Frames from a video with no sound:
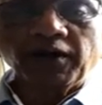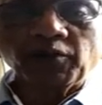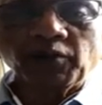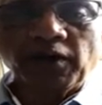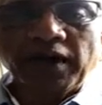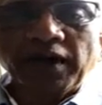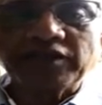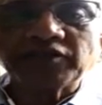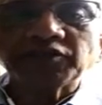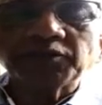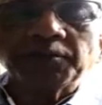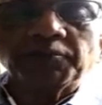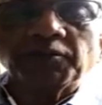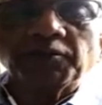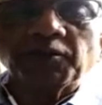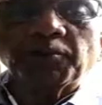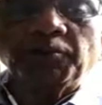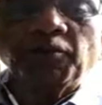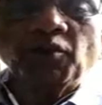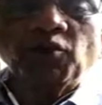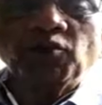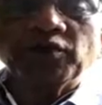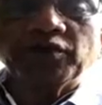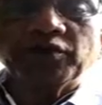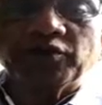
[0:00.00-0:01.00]
as a
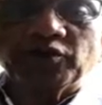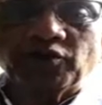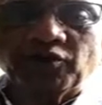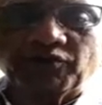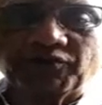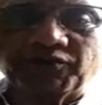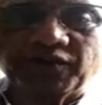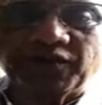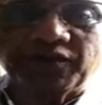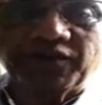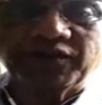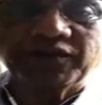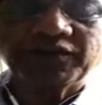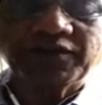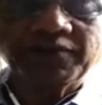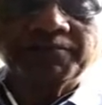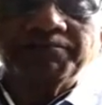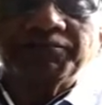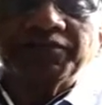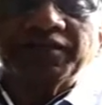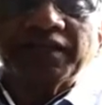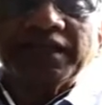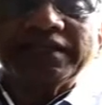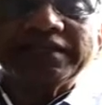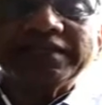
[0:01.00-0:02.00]
proponent of this
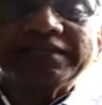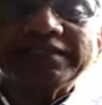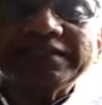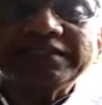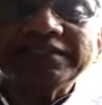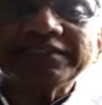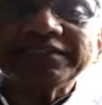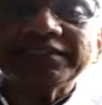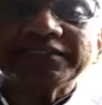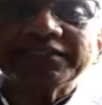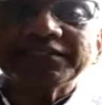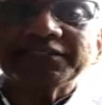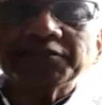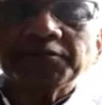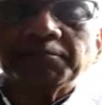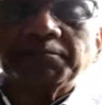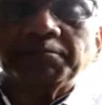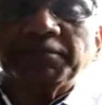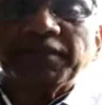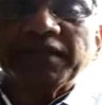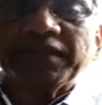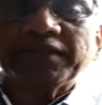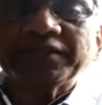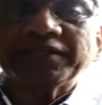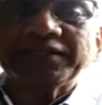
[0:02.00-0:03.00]
and teaches
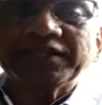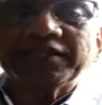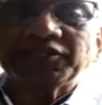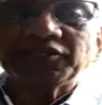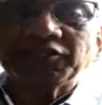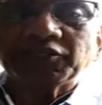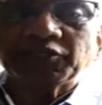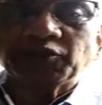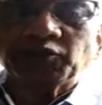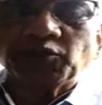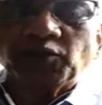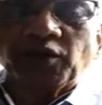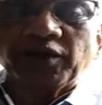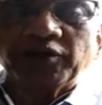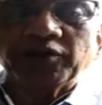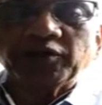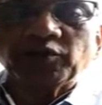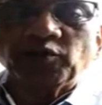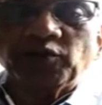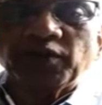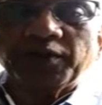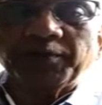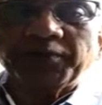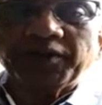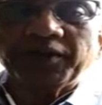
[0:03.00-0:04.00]
meditation to
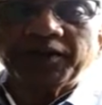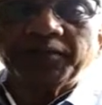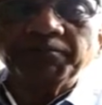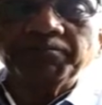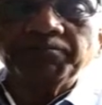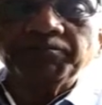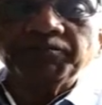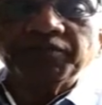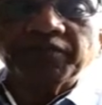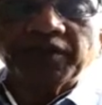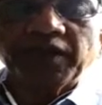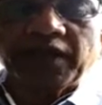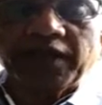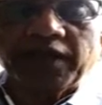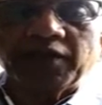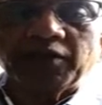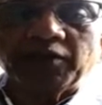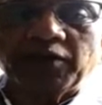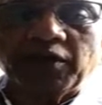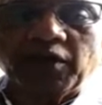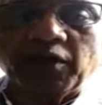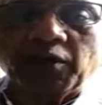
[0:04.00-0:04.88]
other women and